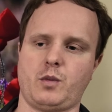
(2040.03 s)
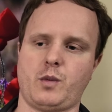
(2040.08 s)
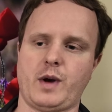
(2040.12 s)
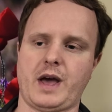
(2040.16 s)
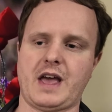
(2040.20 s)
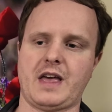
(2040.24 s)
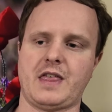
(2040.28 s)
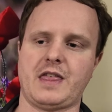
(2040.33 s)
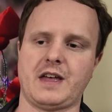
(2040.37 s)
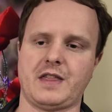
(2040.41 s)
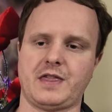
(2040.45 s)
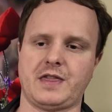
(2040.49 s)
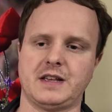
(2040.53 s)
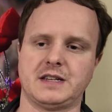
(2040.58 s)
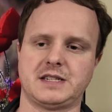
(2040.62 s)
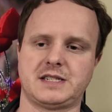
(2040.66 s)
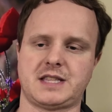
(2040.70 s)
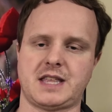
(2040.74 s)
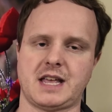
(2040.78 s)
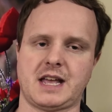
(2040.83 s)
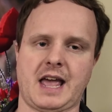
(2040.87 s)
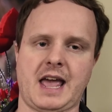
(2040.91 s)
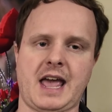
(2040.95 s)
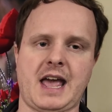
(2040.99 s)
way that this
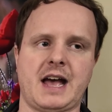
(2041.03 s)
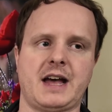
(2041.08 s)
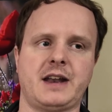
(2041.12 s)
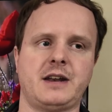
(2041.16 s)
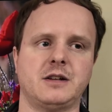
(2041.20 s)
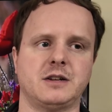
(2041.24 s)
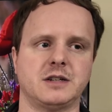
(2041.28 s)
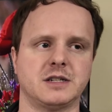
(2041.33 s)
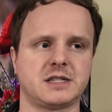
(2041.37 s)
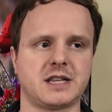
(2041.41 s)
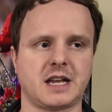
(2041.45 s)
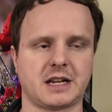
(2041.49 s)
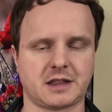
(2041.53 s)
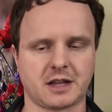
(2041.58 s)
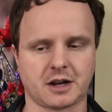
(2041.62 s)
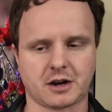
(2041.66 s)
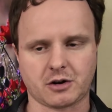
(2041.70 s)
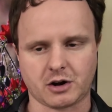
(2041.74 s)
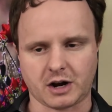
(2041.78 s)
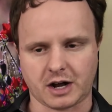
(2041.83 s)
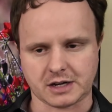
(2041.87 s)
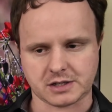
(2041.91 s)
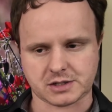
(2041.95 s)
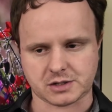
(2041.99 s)
thing handles like the
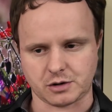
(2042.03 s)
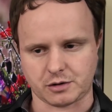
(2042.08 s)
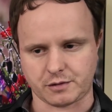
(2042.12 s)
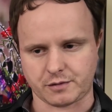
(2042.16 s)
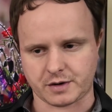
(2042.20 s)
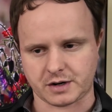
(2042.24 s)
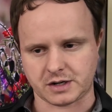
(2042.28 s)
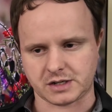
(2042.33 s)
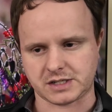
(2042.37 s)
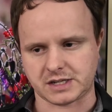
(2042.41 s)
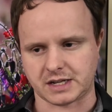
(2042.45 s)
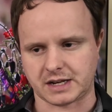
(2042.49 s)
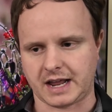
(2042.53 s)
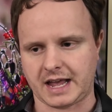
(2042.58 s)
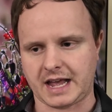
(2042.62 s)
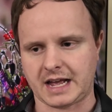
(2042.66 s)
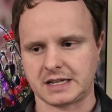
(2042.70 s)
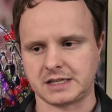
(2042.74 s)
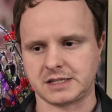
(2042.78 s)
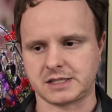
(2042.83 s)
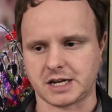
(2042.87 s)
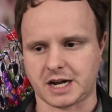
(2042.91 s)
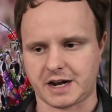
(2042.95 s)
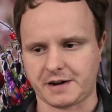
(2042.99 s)
crossovers and
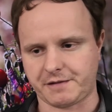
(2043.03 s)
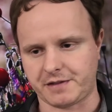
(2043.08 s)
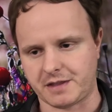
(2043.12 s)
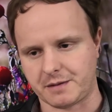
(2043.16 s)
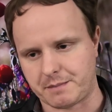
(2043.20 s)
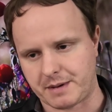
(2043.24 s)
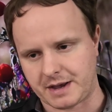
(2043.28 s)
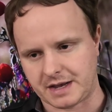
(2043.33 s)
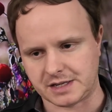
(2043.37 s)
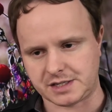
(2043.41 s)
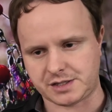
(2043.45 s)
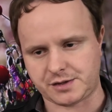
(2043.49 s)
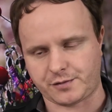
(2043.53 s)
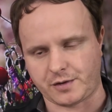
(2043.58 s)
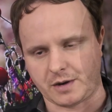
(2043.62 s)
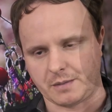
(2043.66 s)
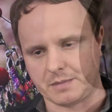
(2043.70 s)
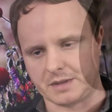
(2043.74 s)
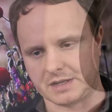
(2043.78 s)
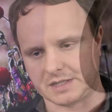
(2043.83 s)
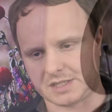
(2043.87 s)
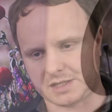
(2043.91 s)
hands off the bass from the